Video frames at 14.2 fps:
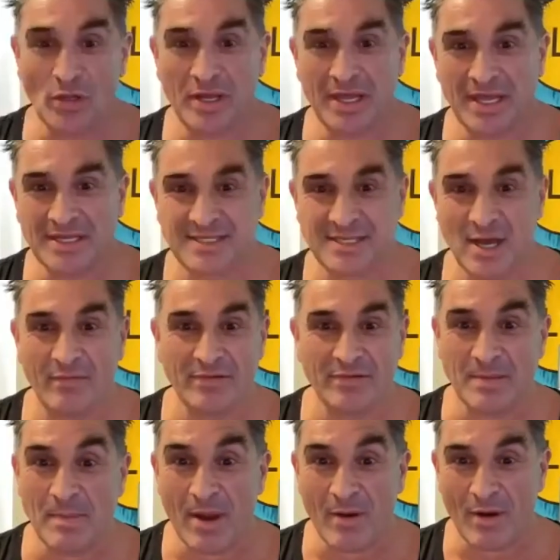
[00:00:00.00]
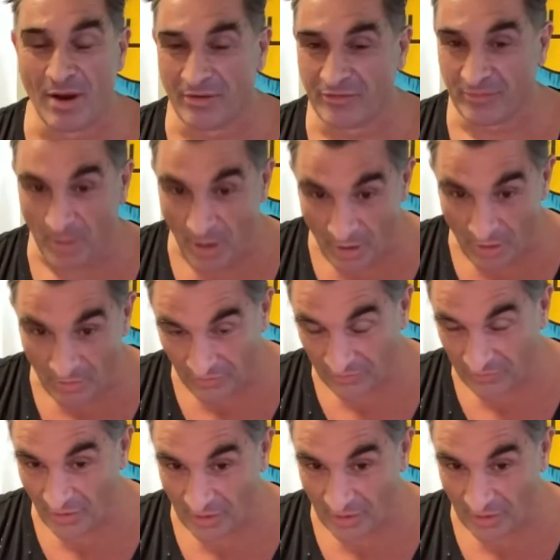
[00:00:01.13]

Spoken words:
looking at yourself in the mirror, I suppose. It's